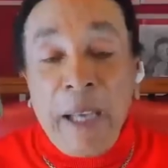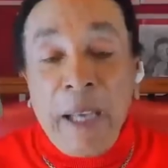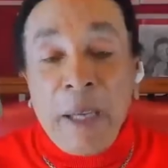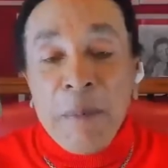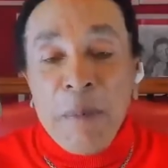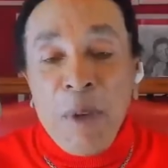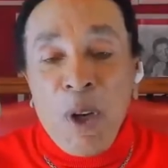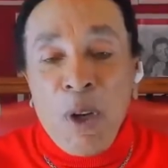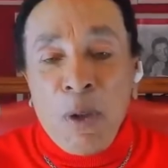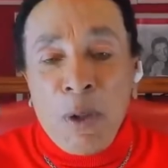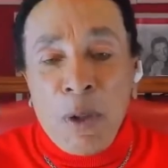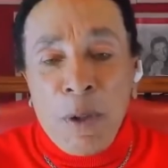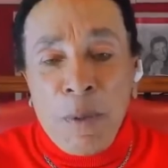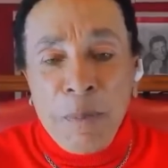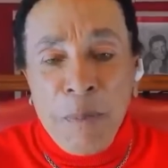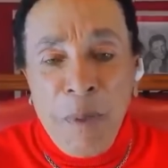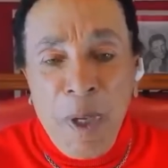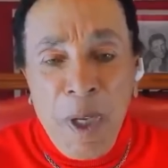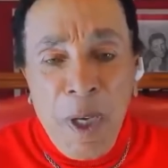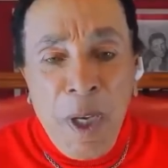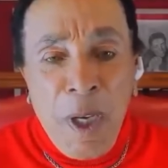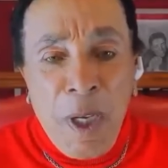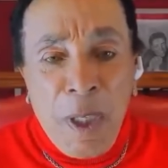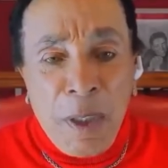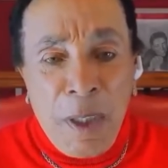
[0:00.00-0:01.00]
American,
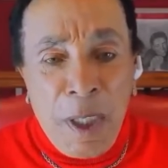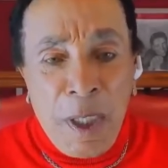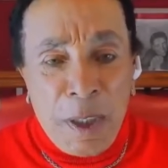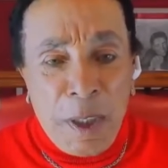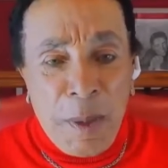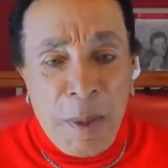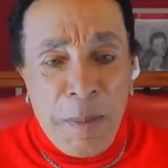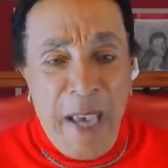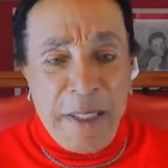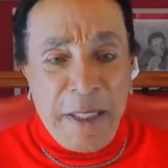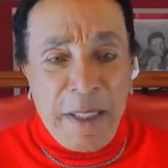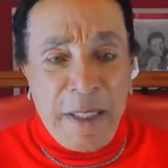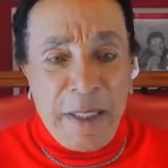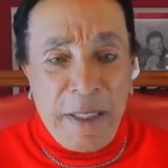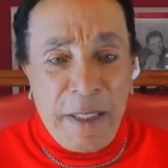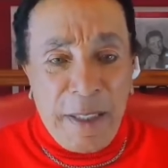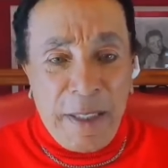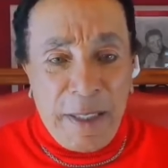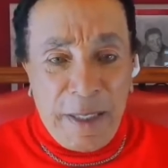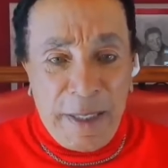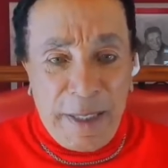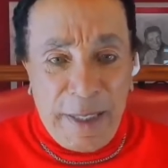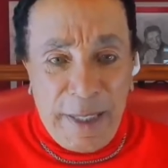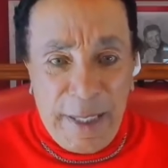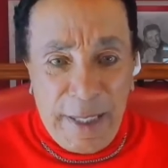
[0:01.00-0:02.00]
there's a passage that
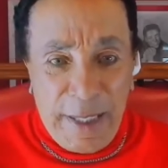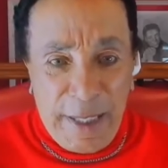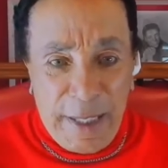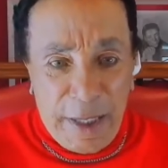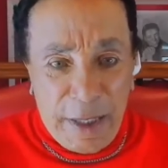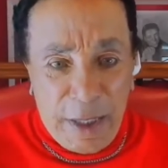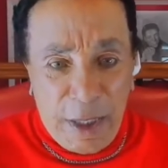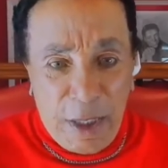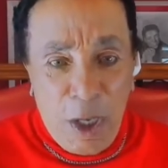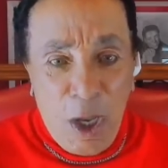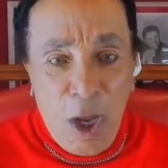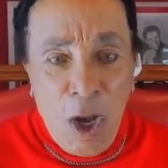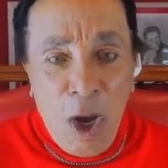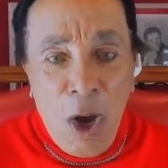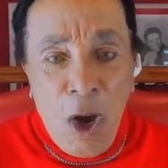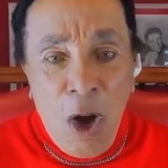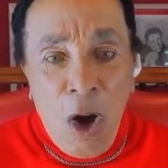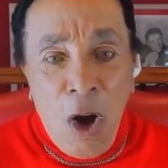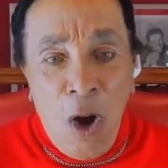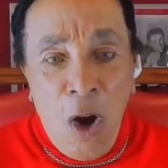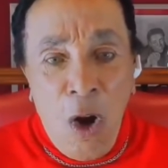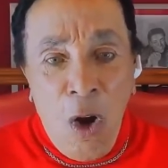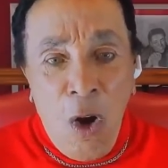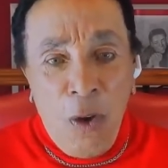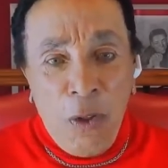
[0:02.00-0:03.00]
says,
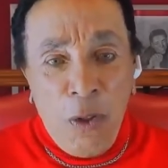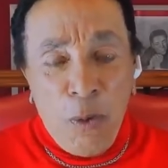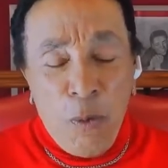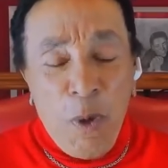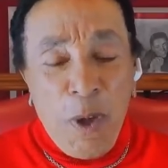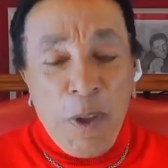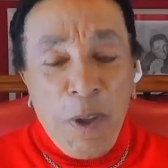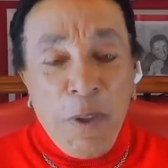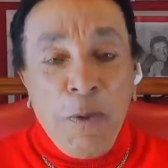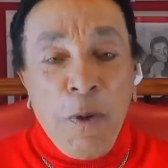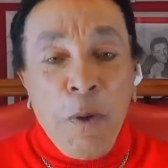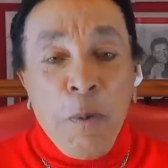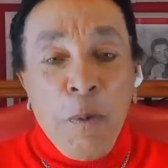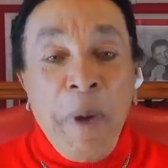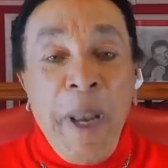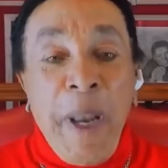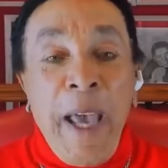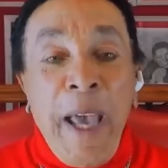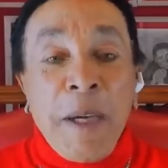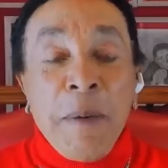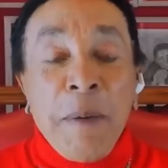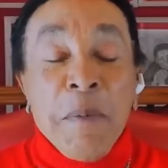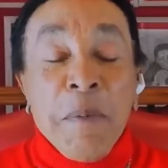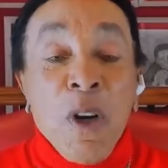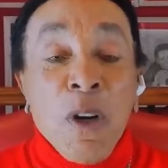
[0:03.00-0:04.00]
all the wonderful
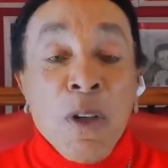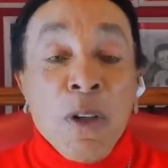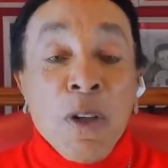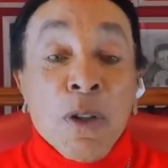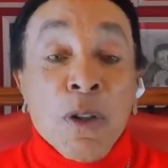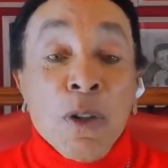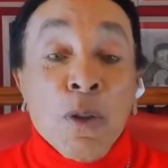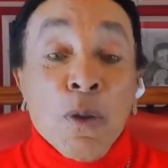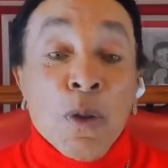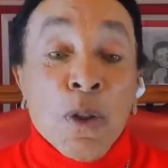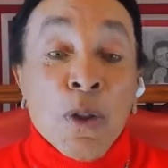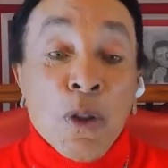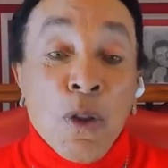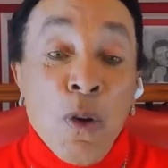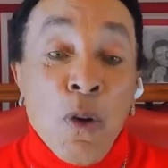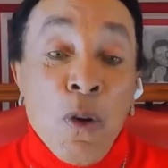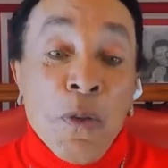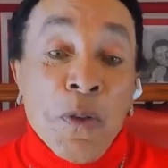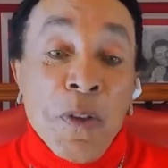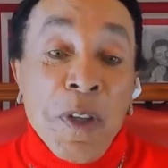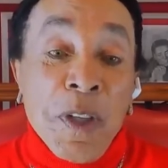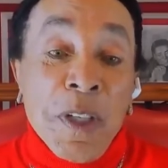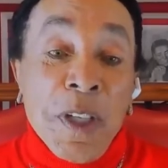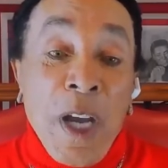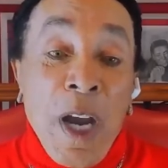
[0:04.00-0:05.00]
Black Americans who
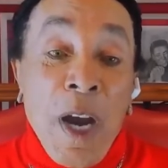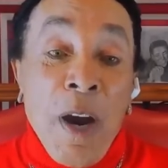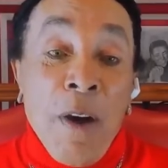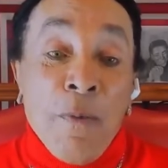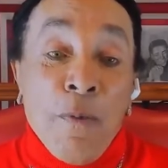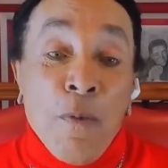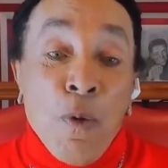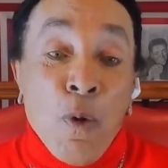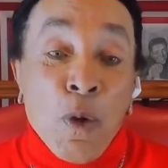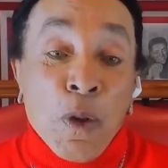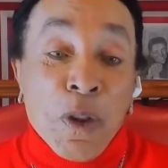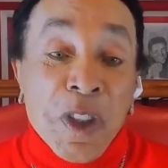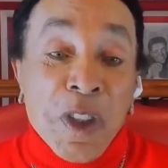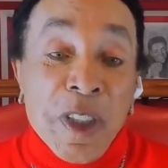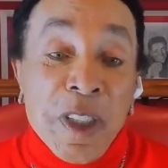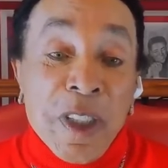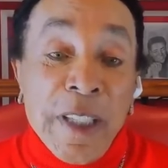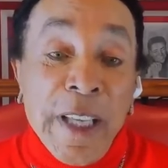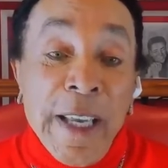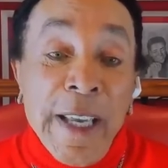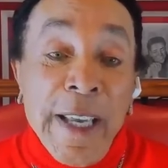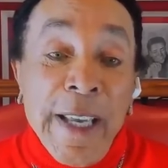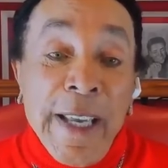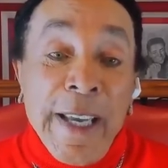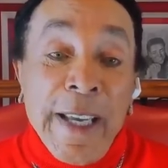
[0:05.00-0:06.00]
served in the armed forces
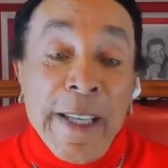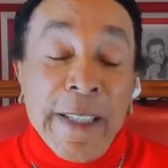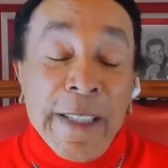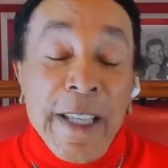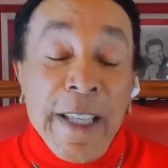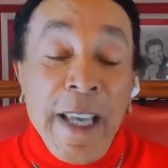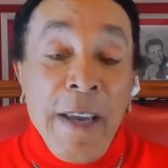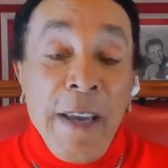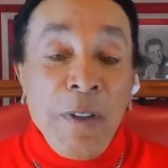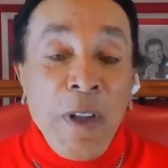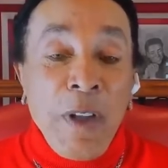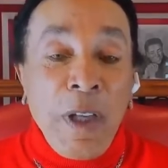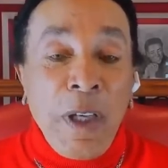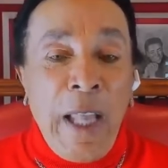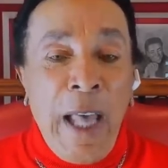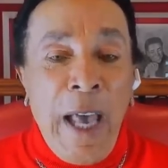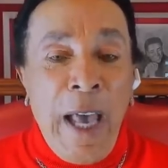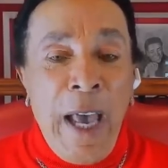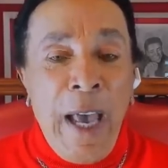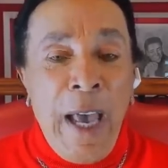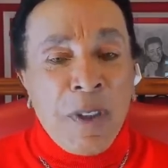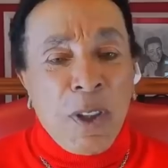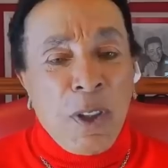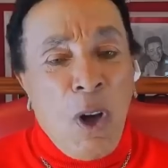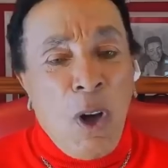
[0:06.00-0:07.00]
and gave their
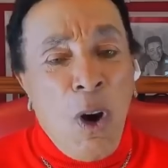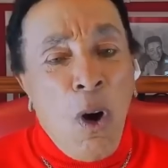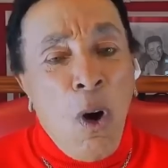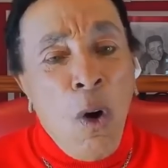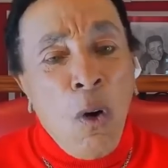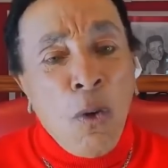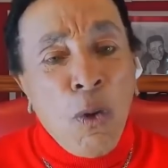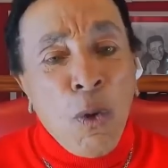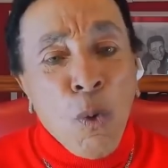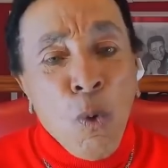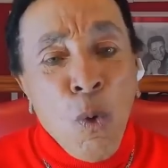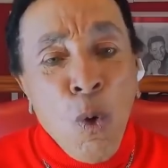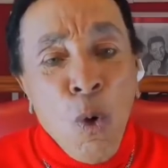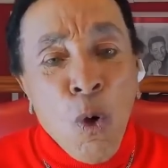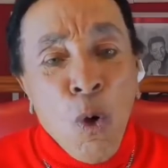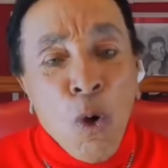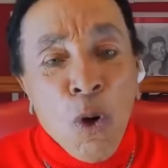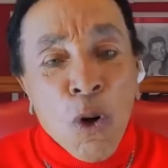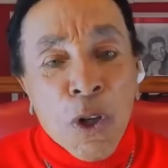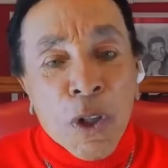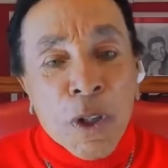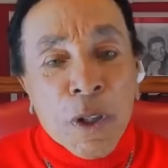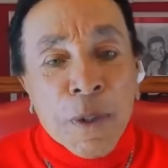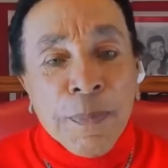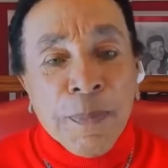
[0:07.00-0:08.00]
lives in all the
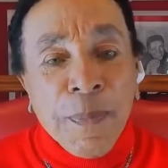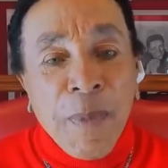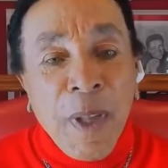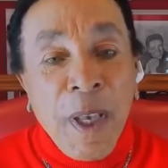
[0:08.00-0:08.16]
wars,